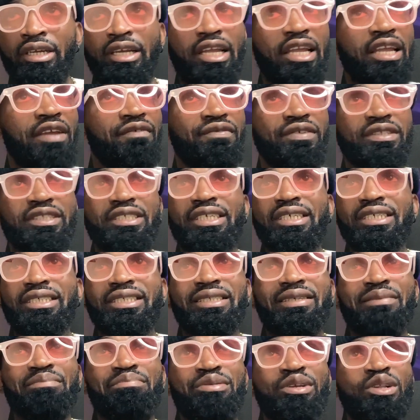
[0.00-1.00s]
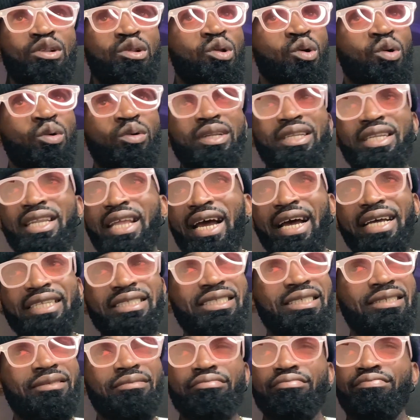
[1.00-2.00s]
If it is below
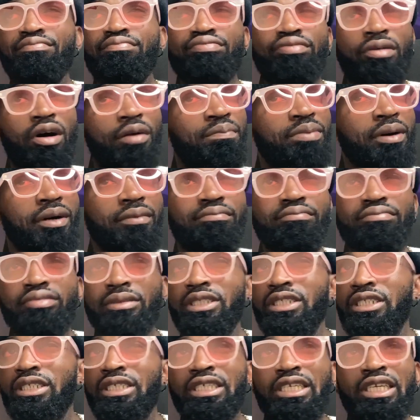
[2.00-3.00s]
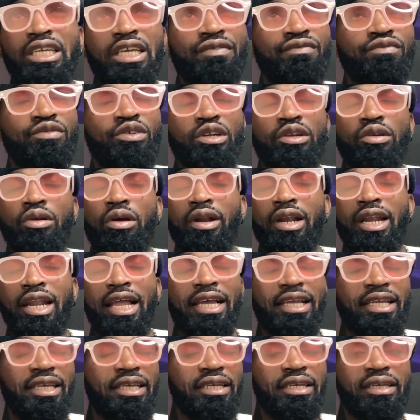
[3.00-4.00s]
that, probably, if you're not
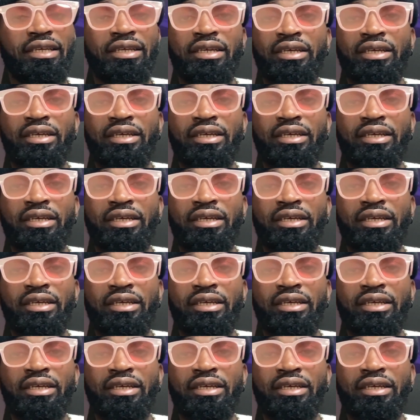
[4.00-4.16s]
lucky,